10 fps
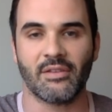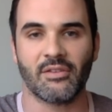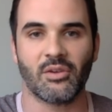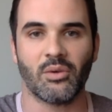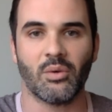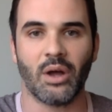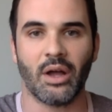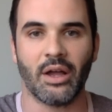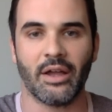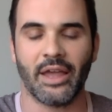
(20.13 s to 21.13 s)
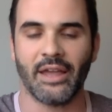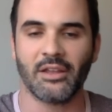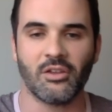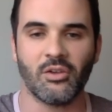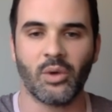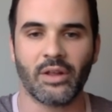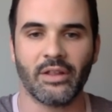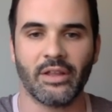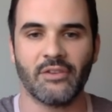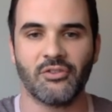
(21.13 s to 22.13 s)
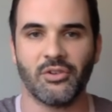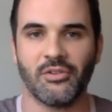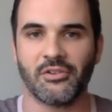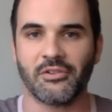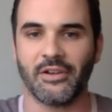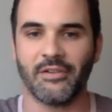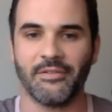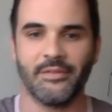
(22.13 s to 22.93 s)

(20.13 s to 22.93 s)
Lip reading: So Ann, can you quickly introduce yourself?